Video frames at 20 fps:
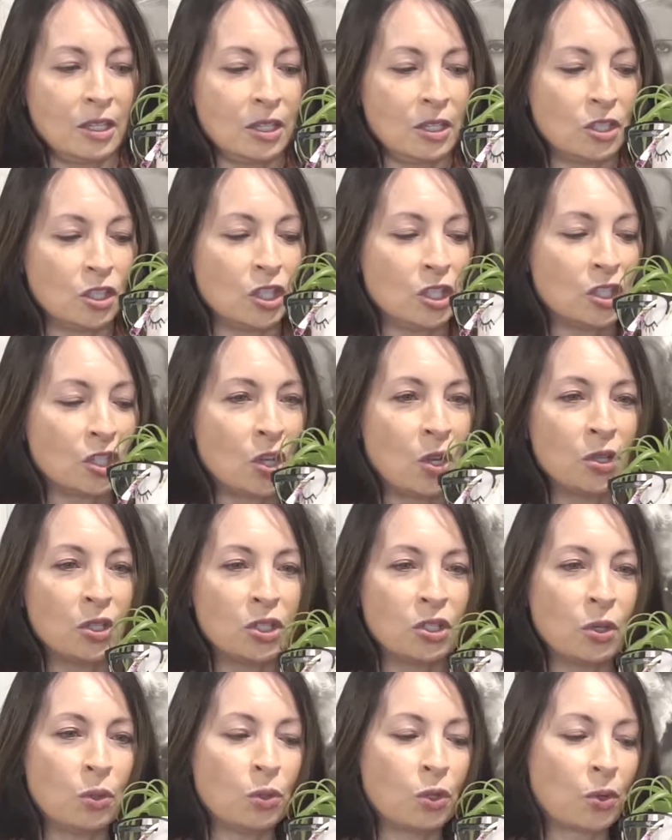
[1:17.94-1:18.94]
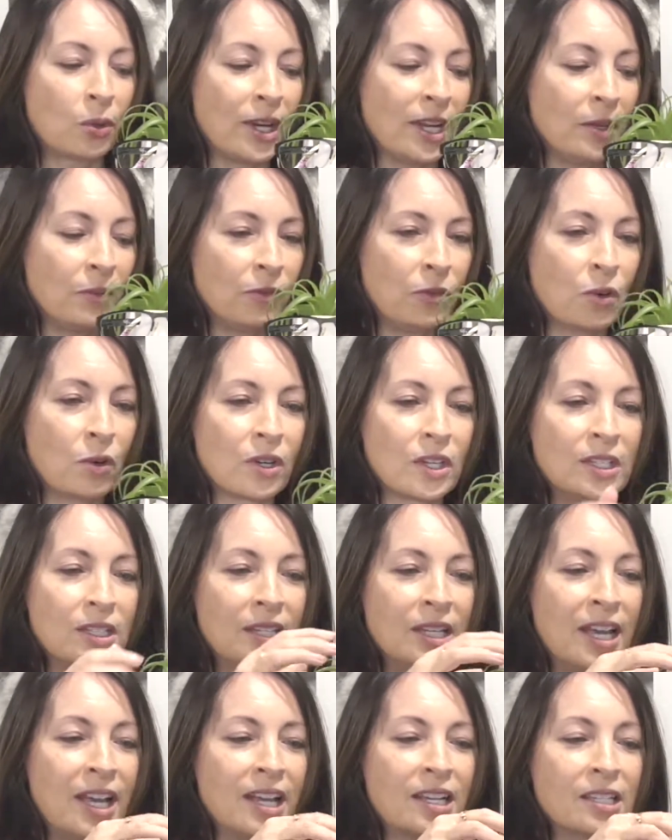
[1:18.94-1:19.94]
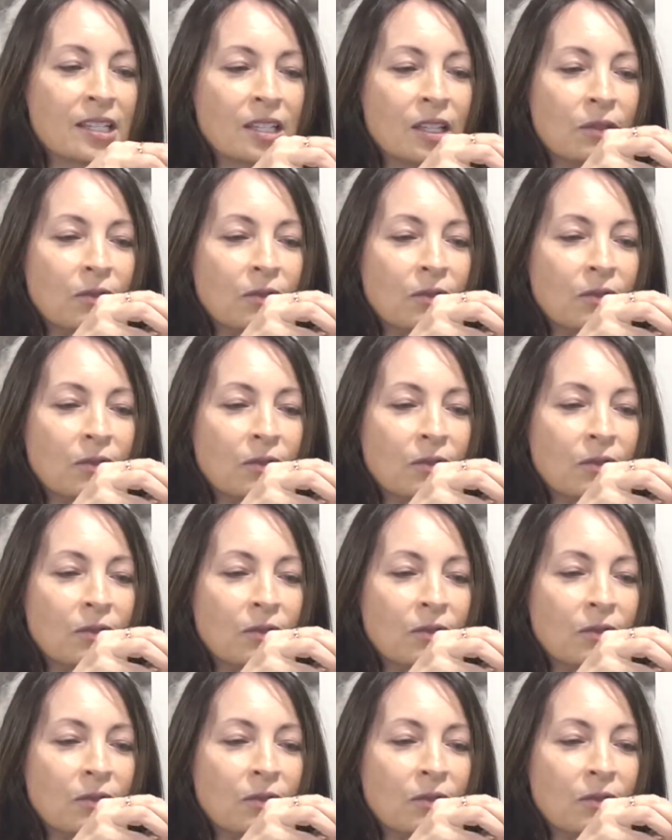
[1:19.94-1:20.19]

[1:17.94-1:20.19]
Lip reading: She's also great for a desk.